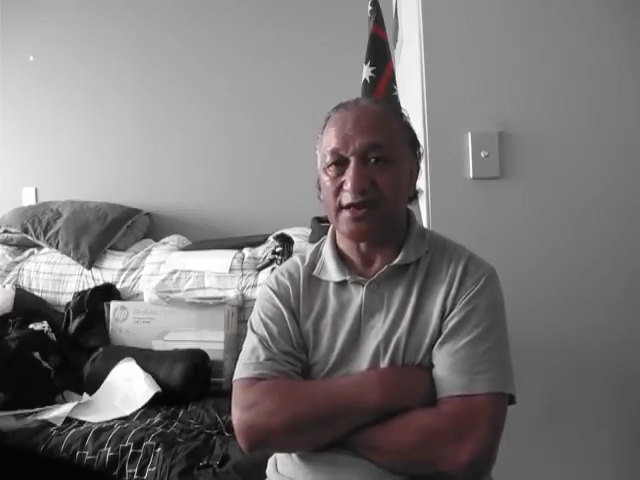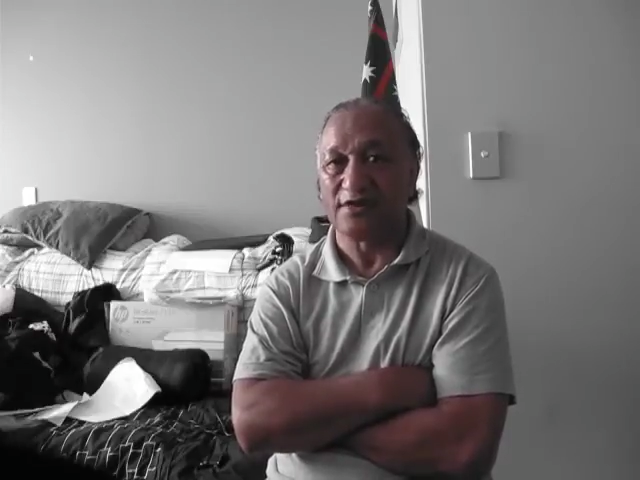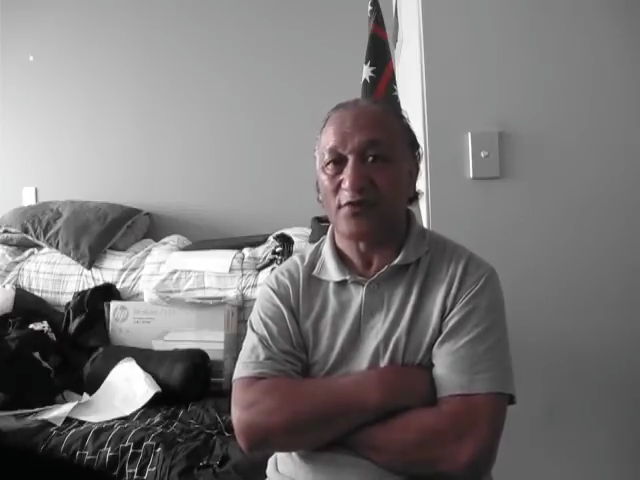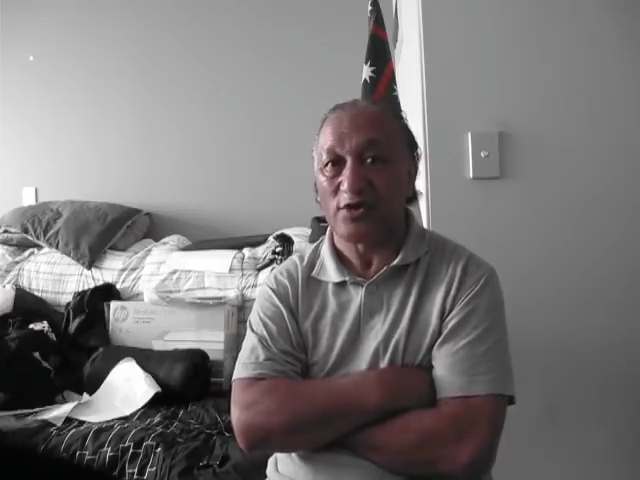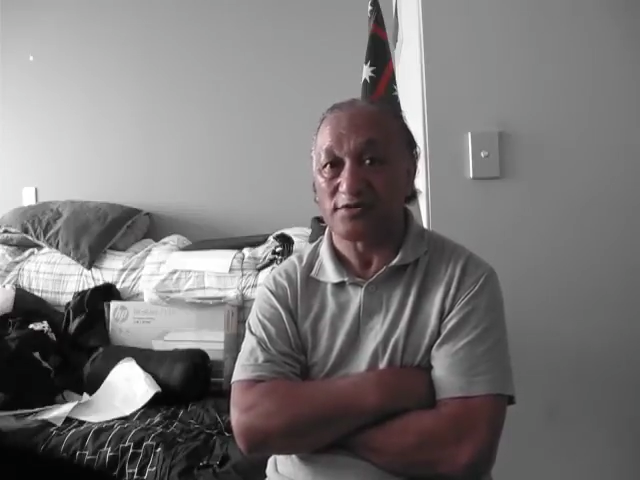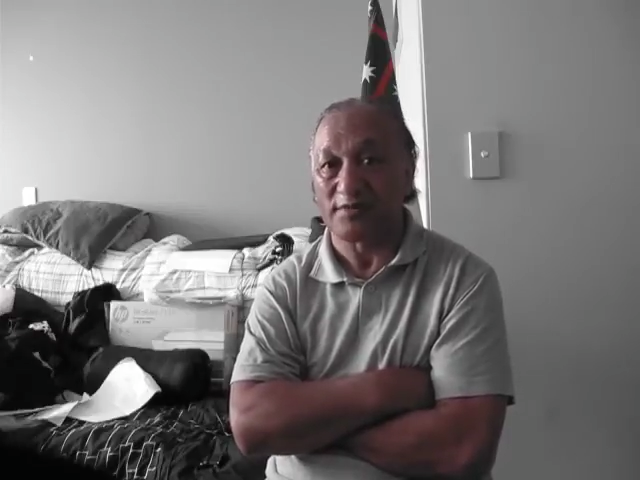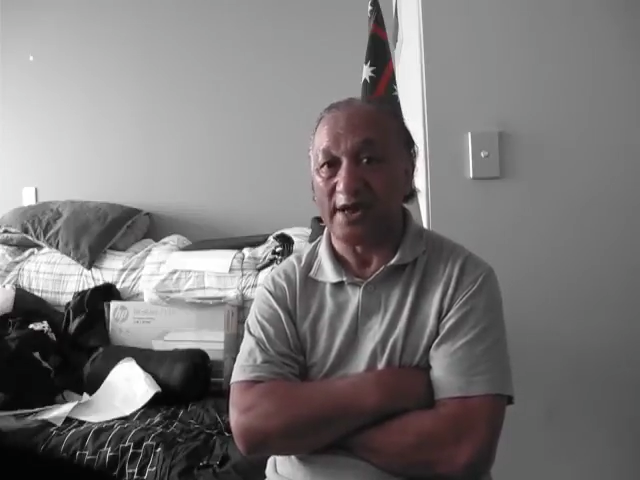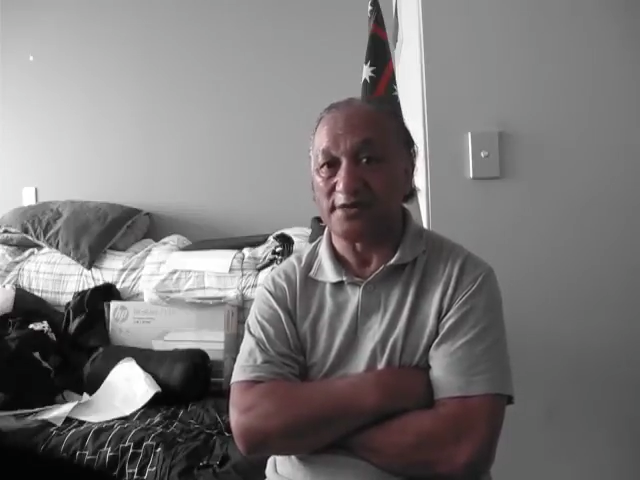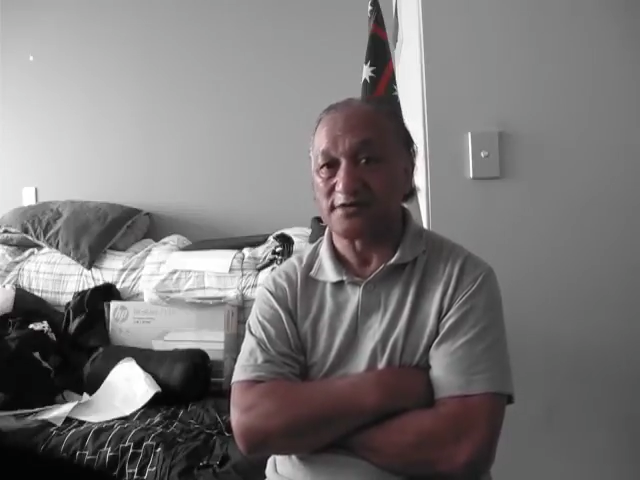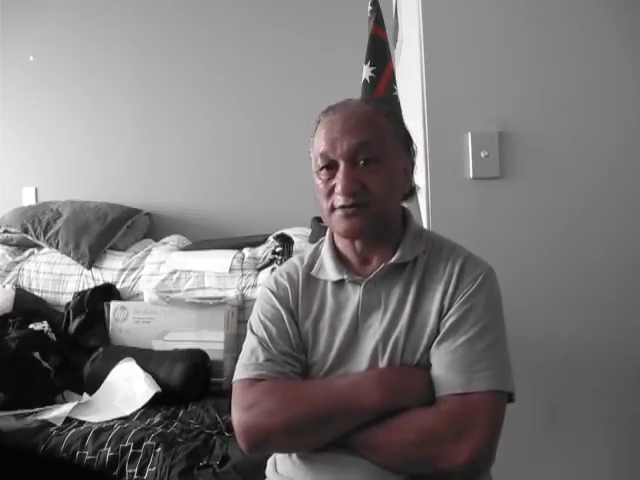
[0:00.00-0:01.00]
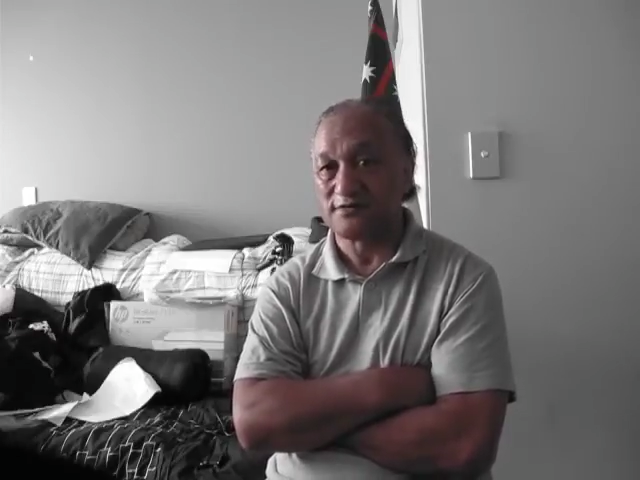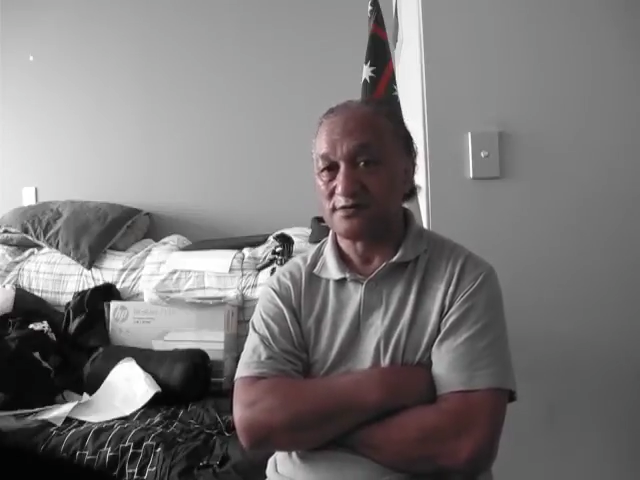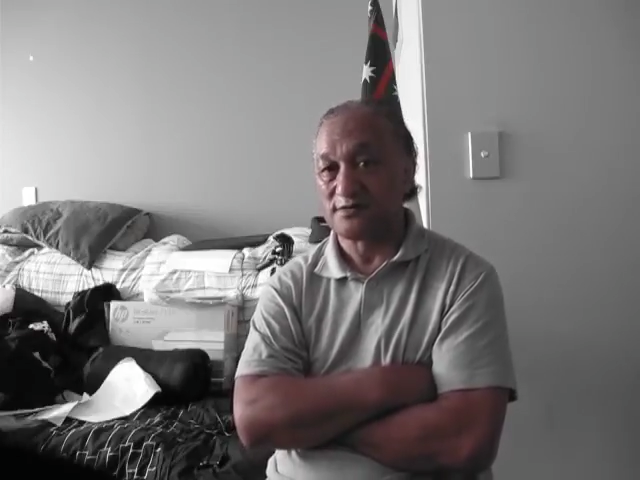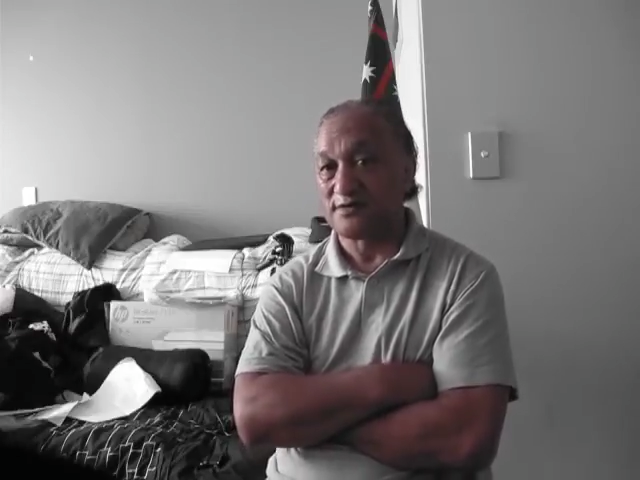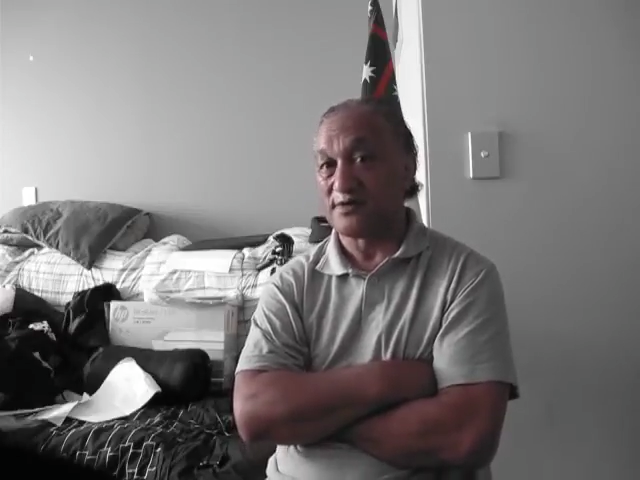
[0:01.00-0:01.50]
in the first place,
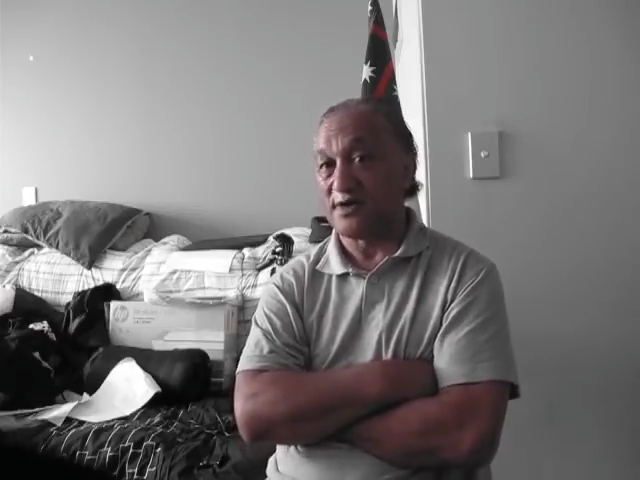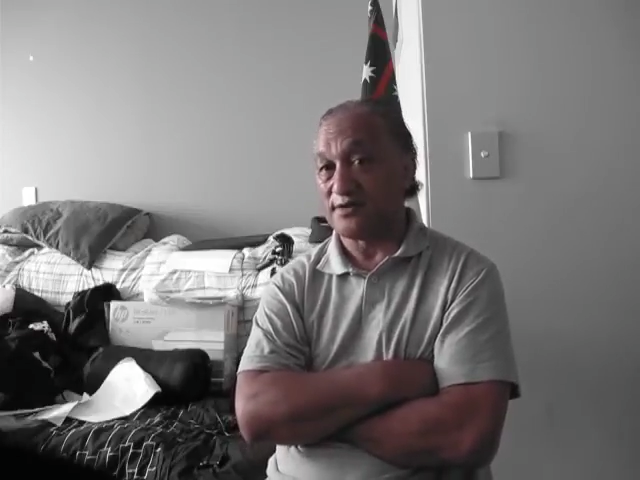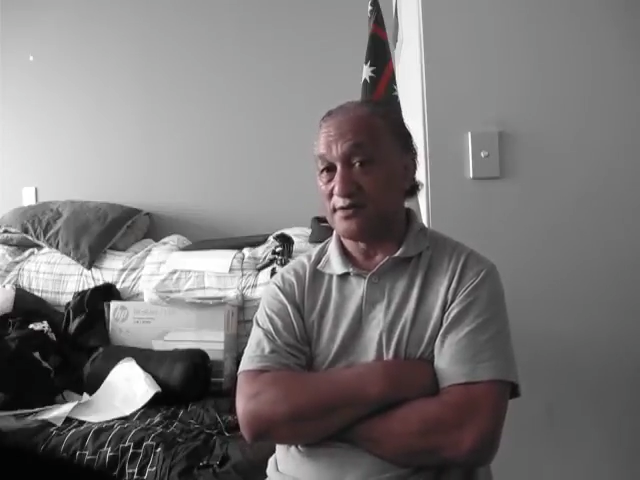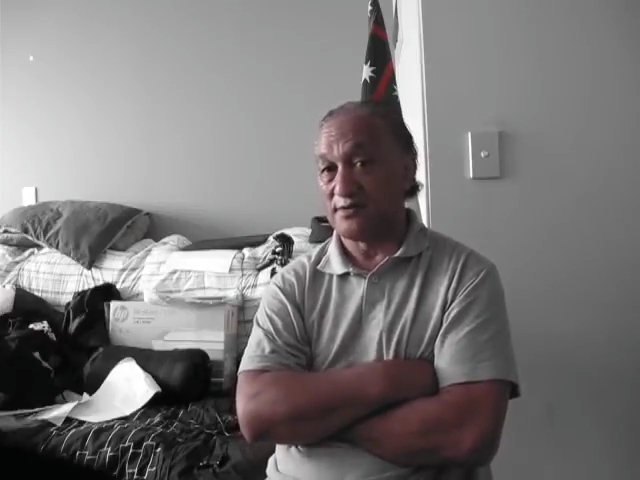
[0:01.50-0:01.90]
right?